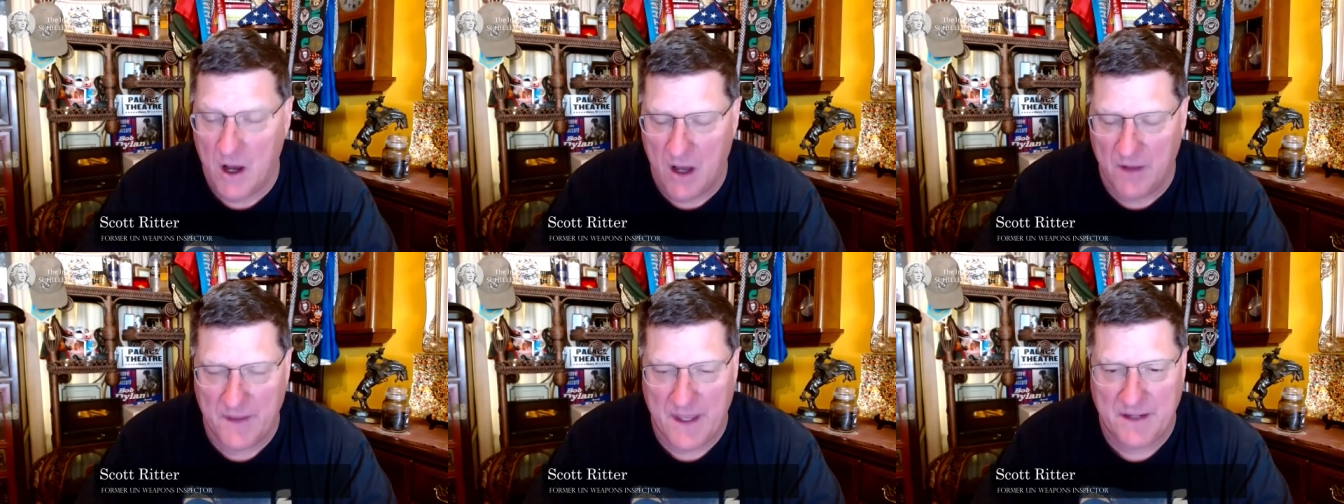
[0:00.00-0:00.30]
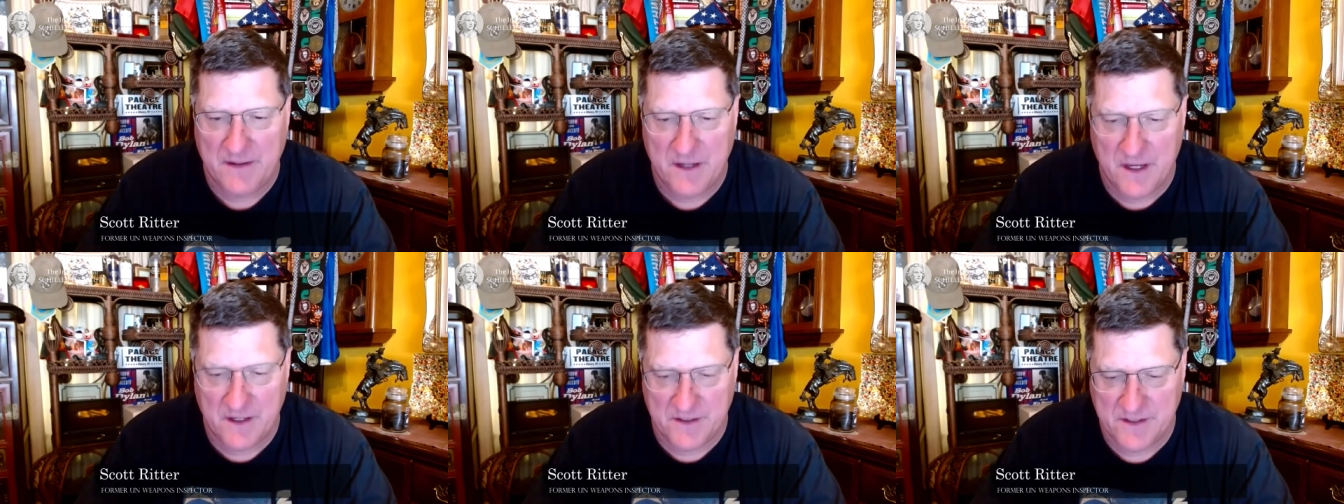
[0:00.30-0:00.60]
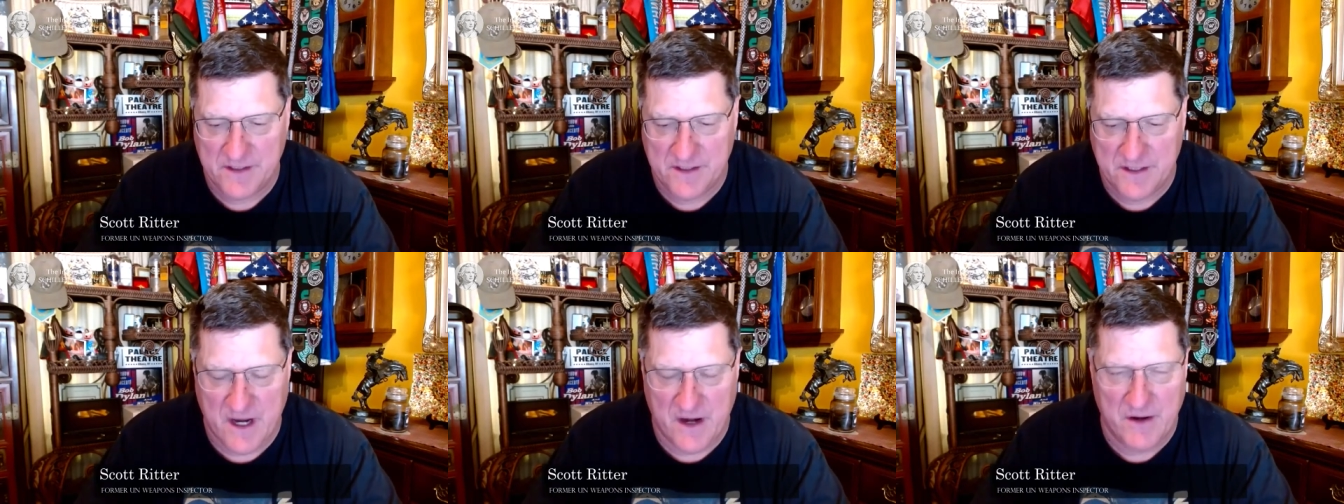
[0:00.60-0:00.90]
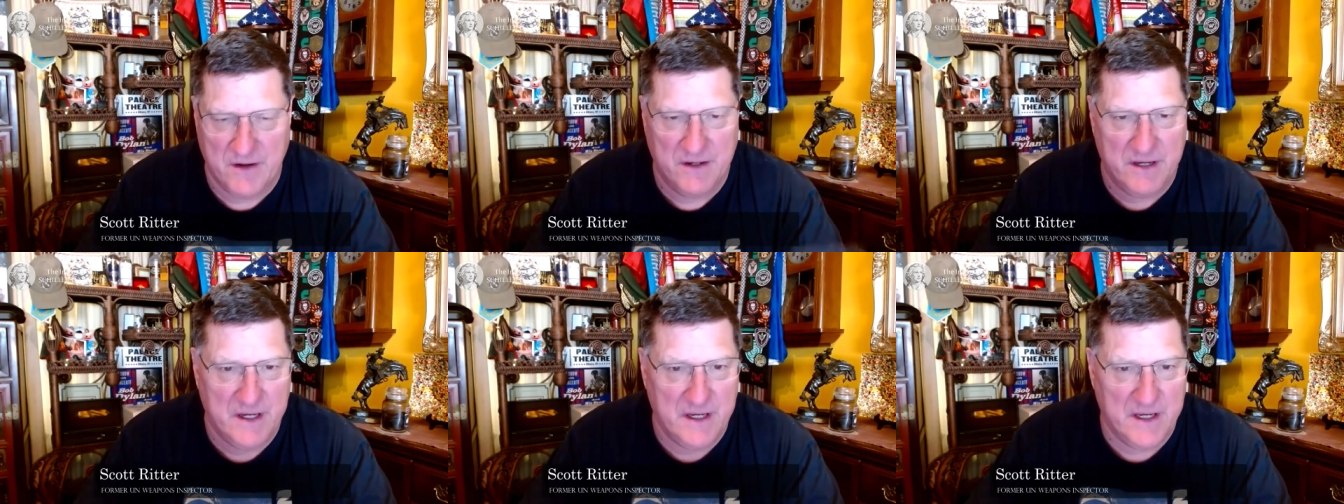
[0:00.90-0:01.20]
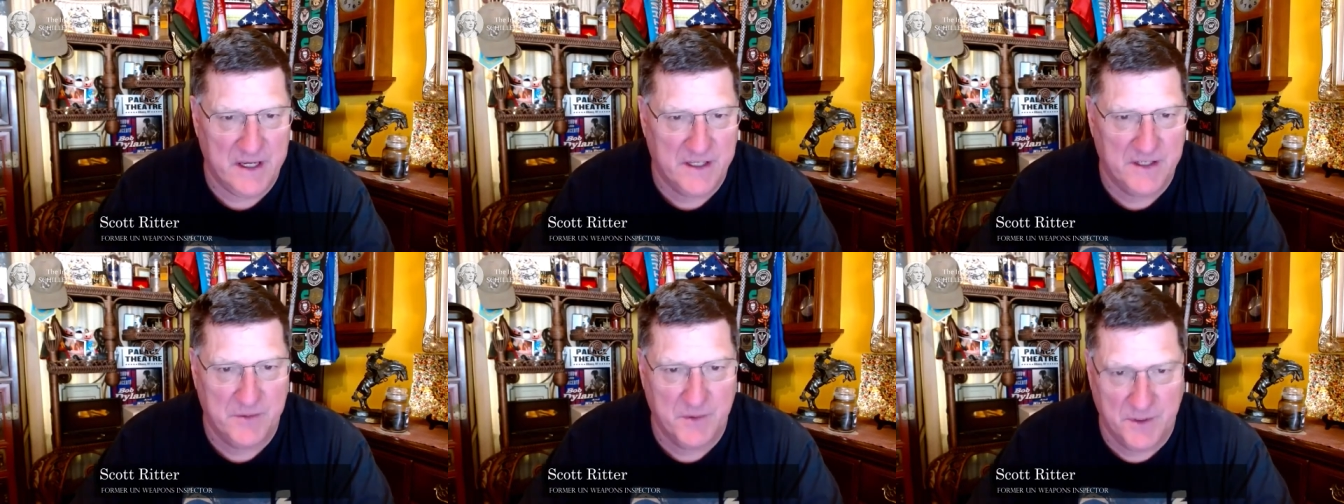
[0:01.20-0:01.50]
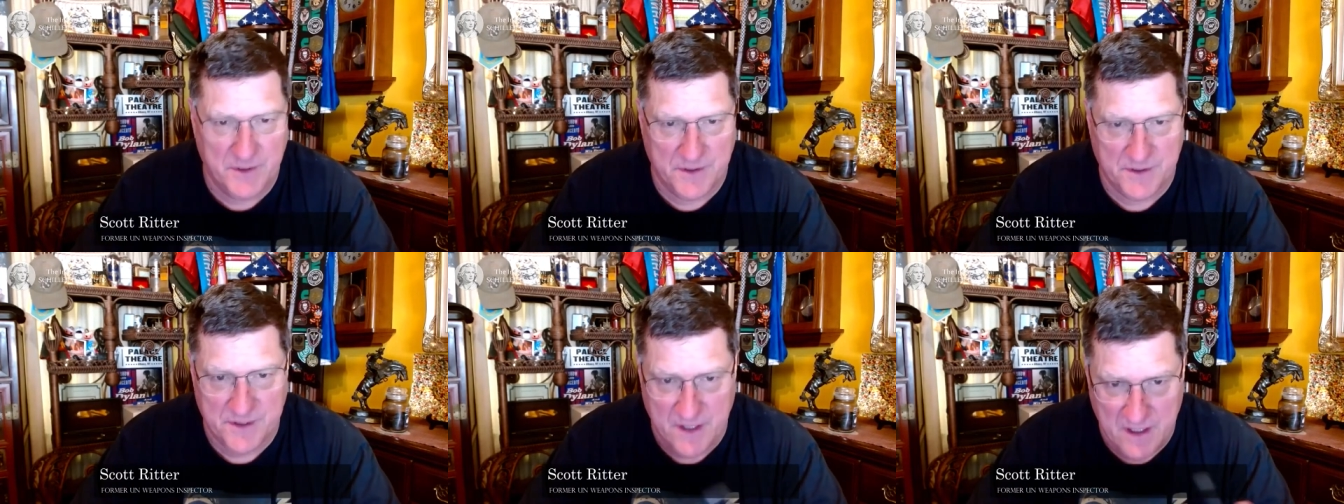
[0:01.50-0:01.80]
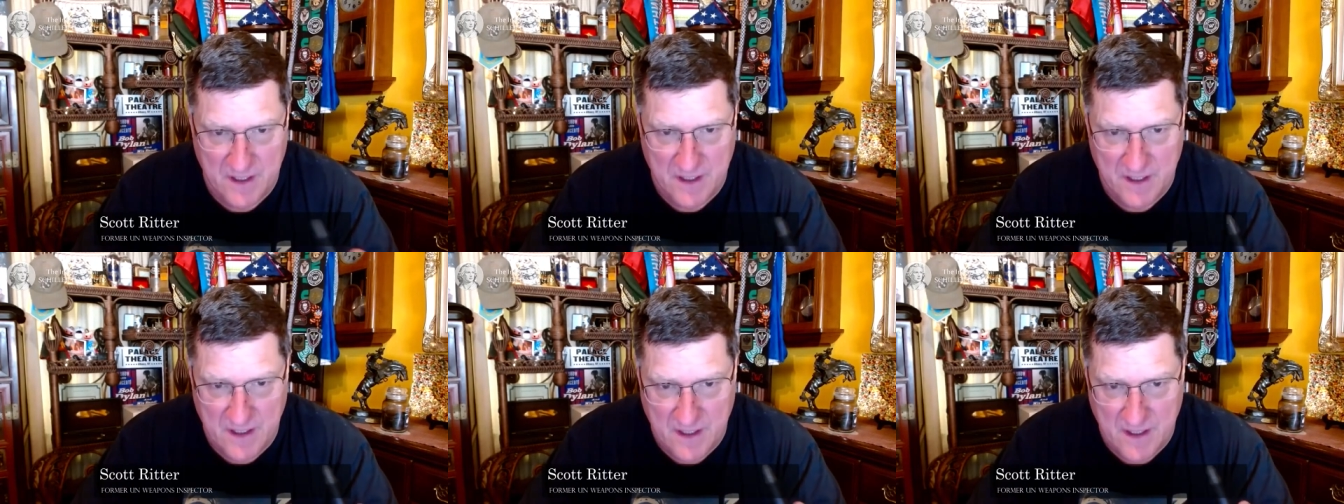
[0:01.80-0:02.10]
All that does is guarantee
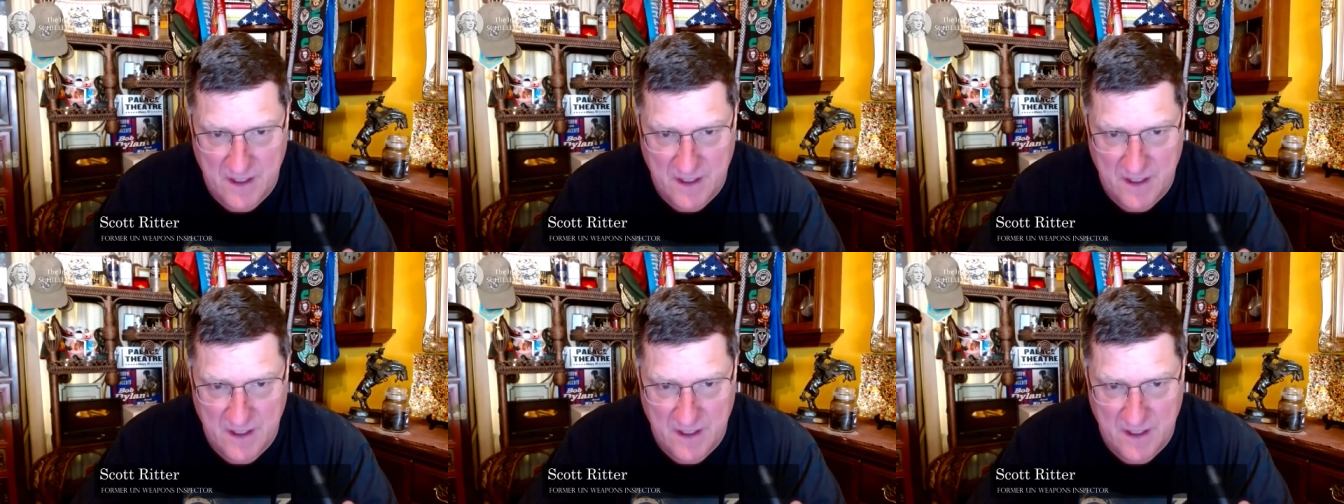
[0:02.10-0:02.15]
Israel's